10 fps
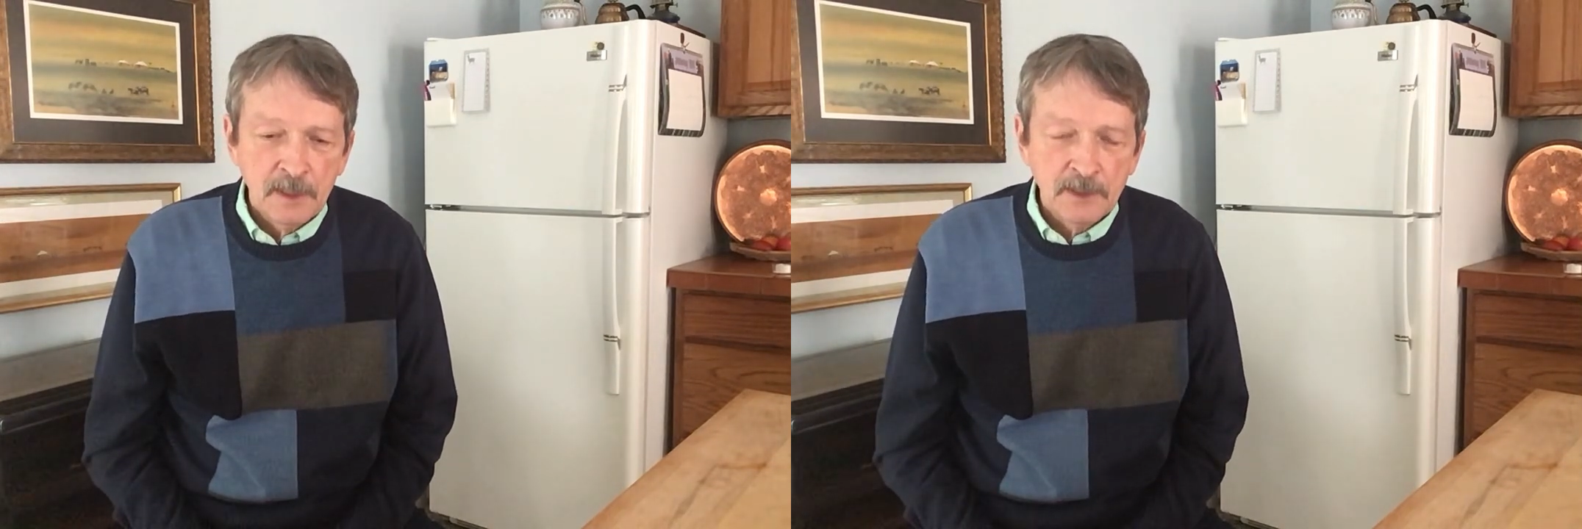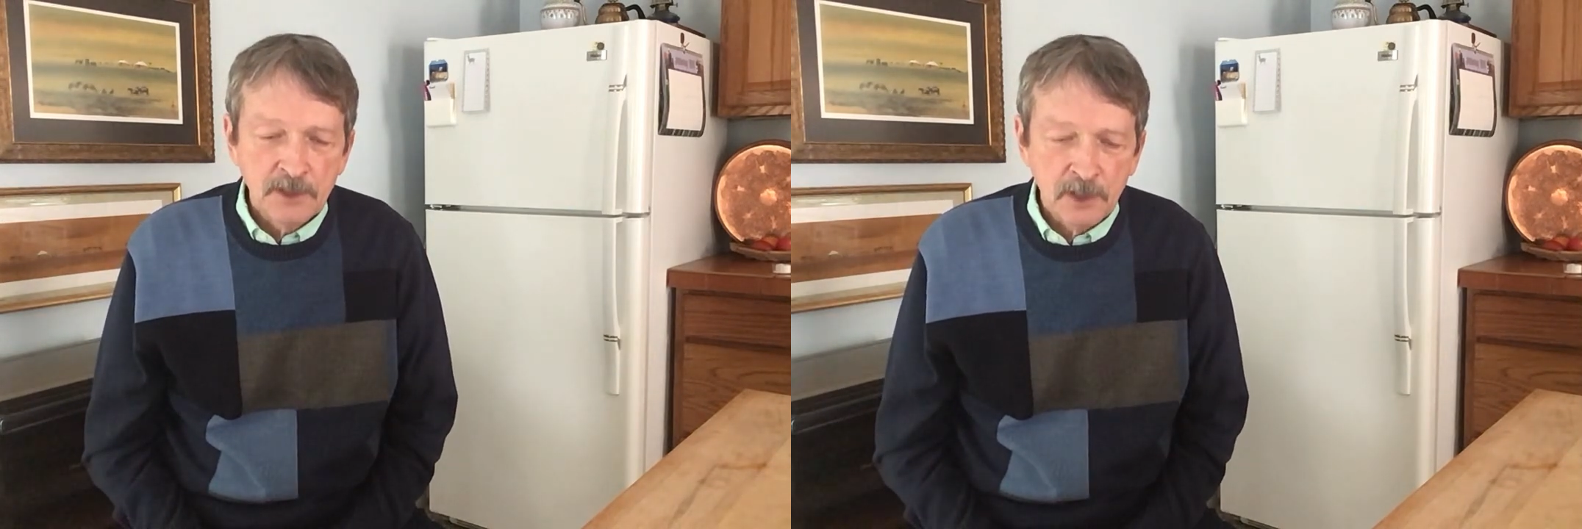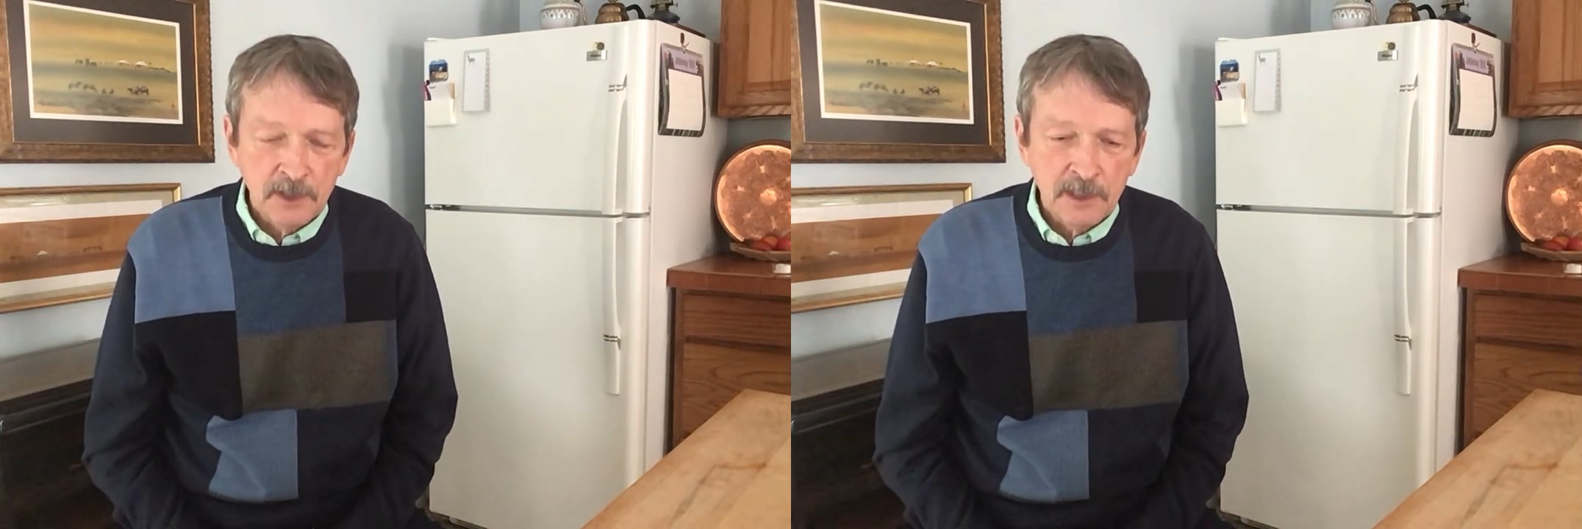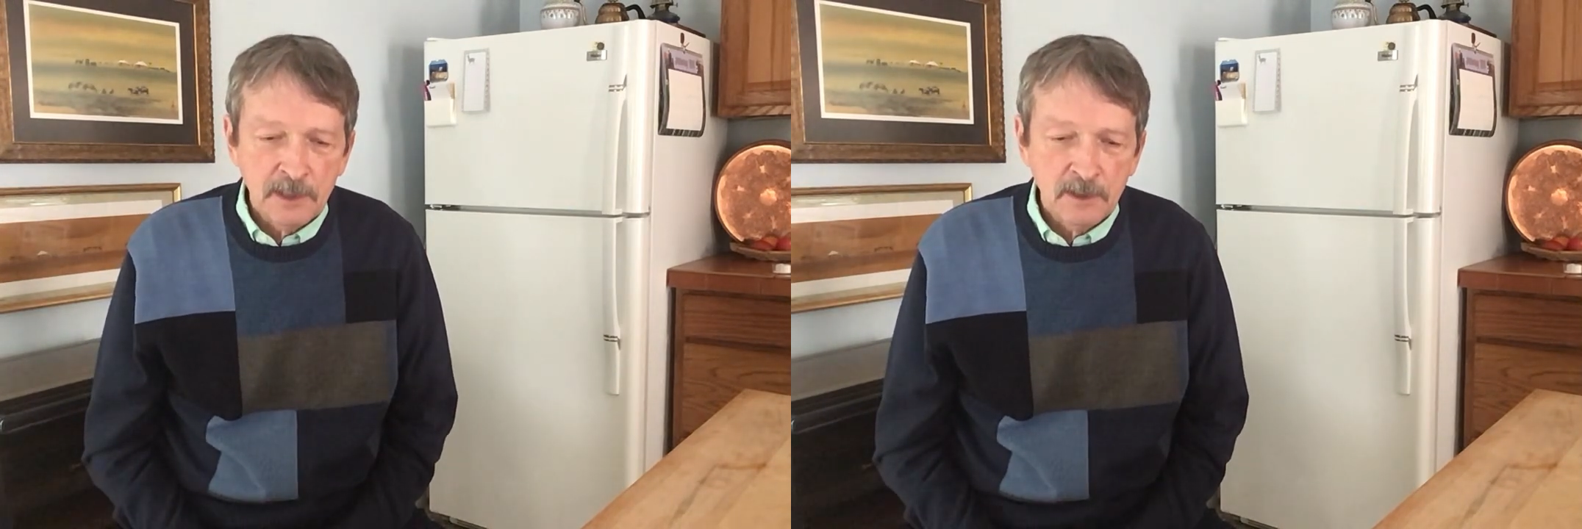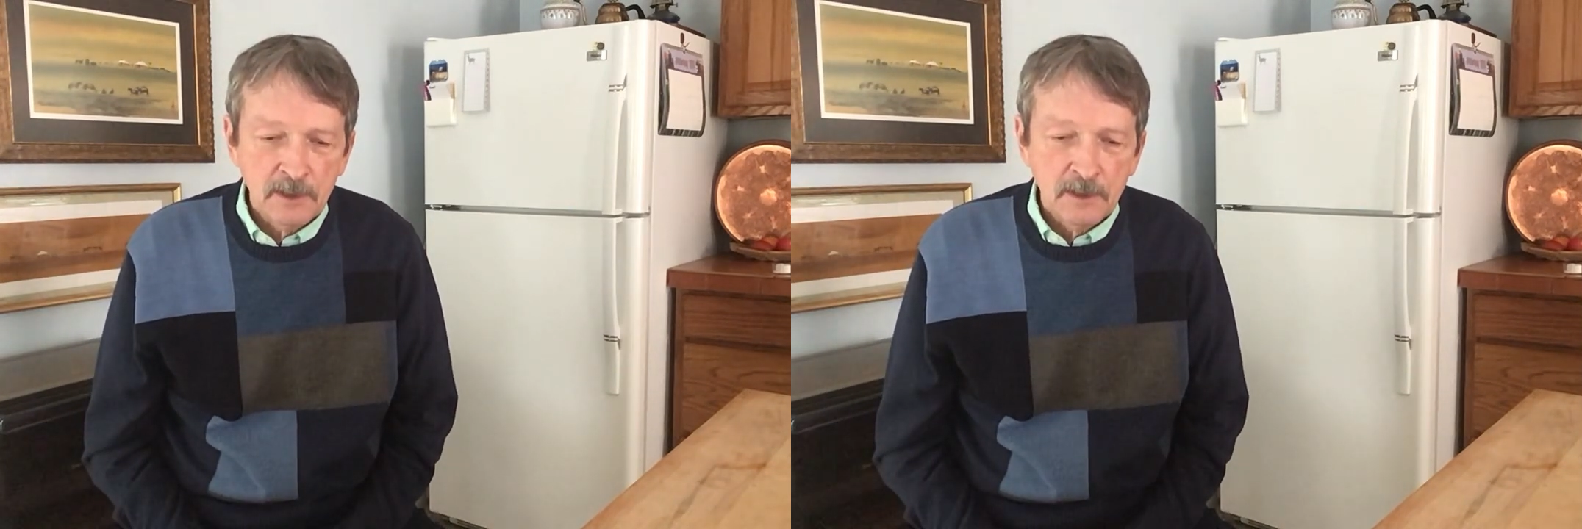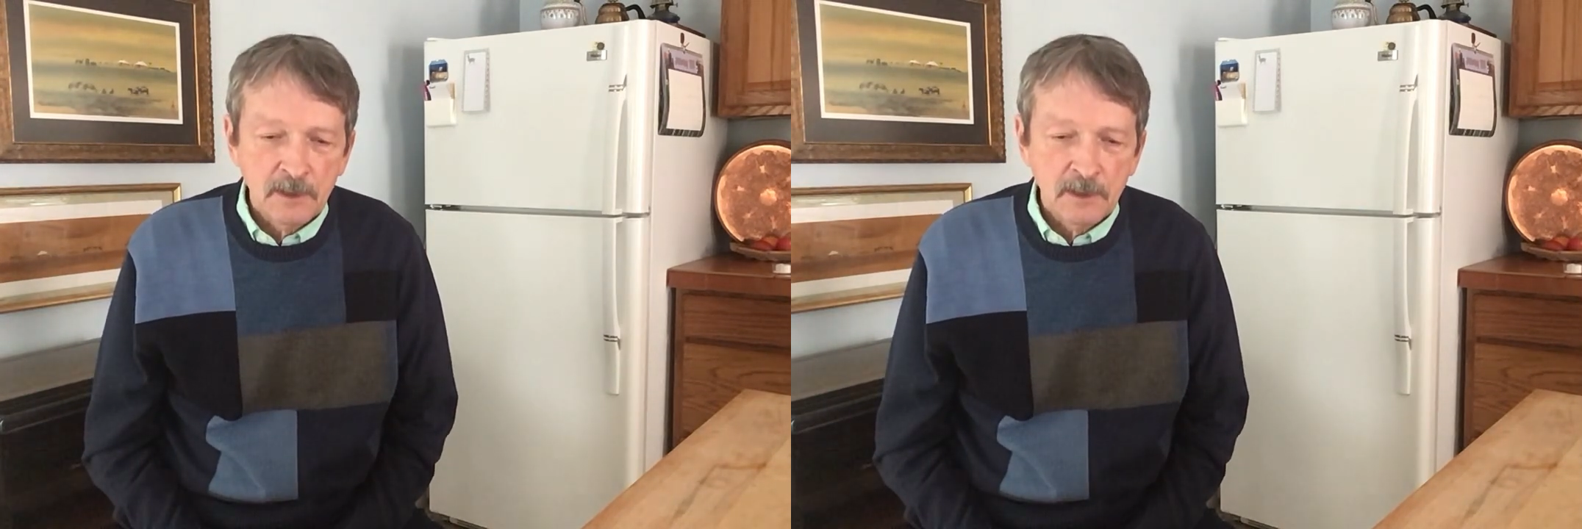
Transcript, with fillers: studying,